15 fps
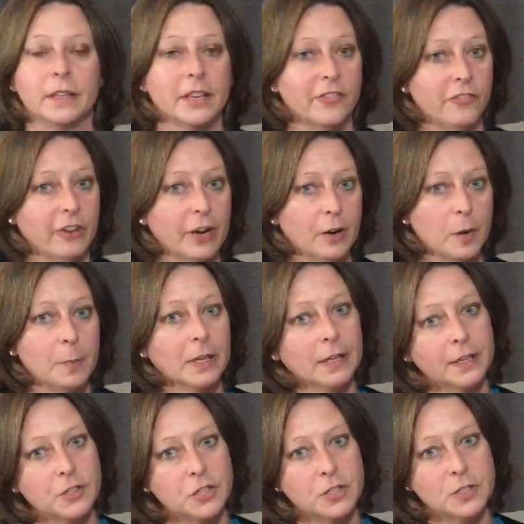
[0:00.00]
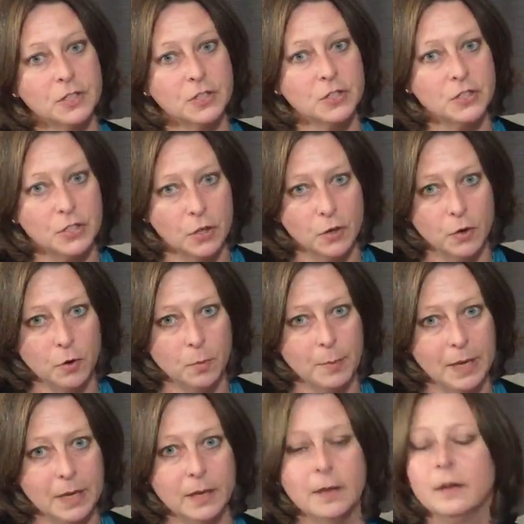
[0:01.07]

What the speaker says: It can vary, but let's just assume